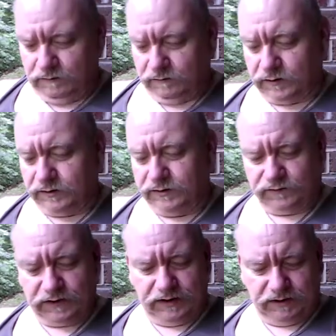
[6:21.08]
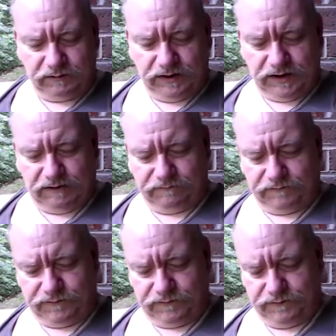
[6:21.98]
So on this side here, we have
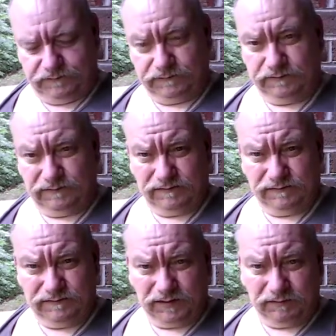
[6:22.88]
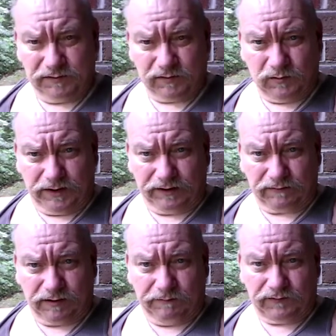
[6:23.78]
the little white
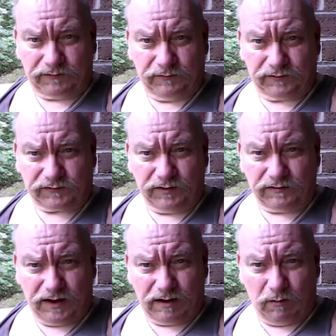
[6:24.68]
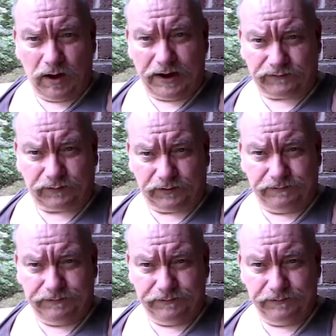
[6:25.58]
grubs, which look like a wax
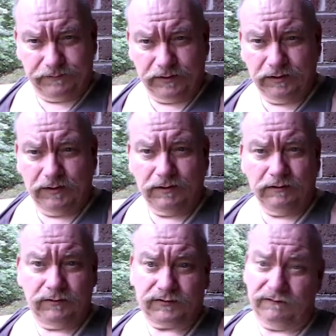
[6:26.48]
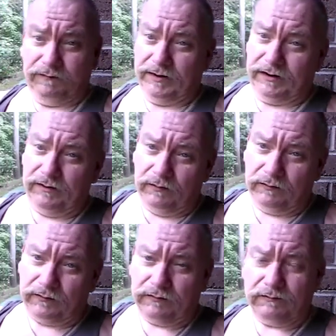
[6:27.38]
worm, which everybody knows,
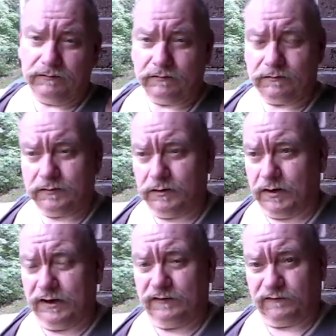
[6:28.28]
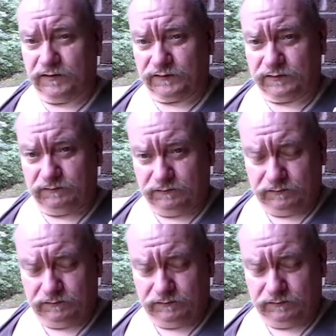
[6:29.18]
you know, ice fishing.